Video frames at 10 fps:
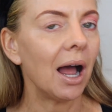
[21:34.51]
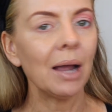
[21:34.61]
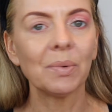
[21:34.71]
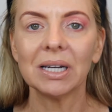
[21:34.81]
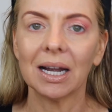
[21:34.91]

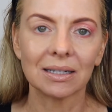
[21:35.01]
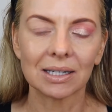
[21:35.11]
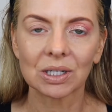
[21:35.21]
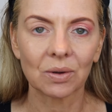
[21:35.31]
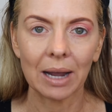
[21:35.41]
I would not
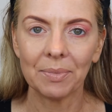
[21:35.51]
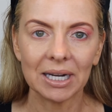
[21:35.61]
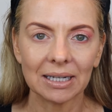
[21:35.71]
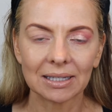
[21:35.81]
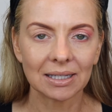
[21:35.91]
describe it
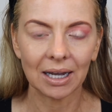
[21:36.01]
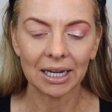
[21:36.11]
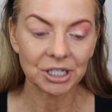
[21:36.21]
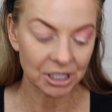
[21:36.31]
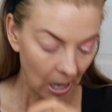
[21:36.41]
as
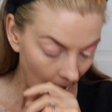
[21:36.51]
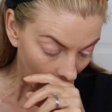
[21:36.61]
such.